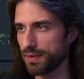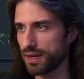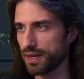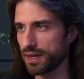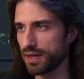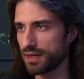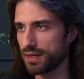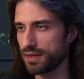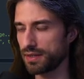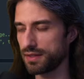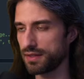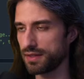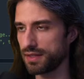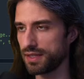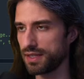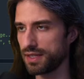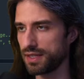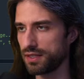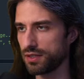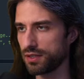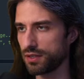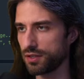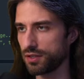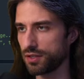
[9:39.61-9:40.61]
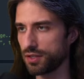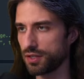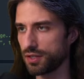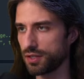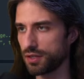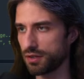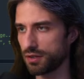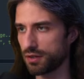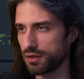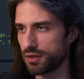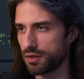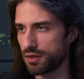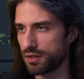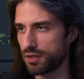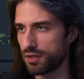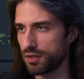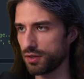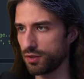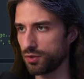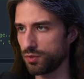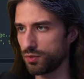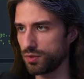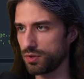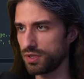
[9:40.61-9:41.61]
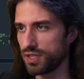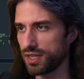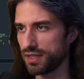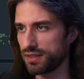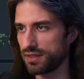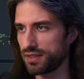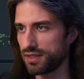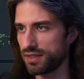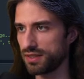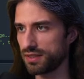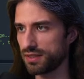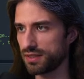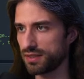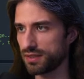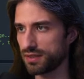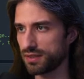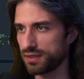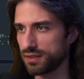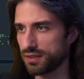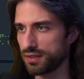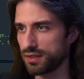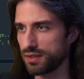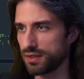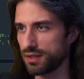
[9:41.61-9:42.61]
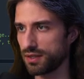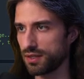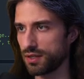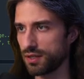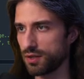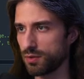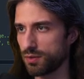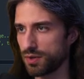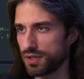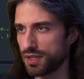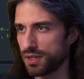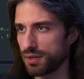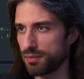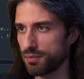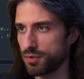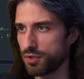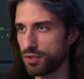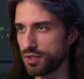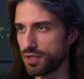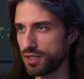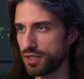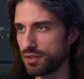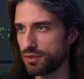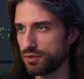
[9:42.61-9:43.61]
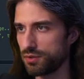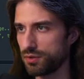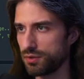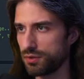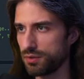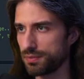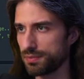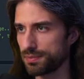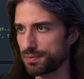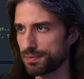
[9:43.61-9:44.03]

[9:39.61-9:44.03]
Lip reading: And in order to get it, what I'm going to do